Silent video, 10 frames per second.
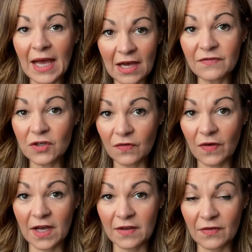After
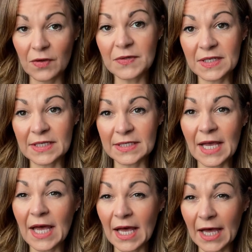five uses,
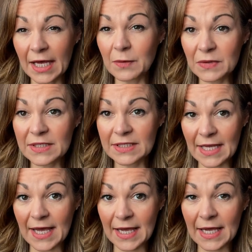I would
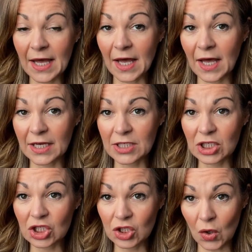say I
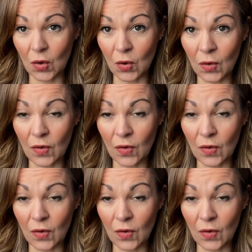saw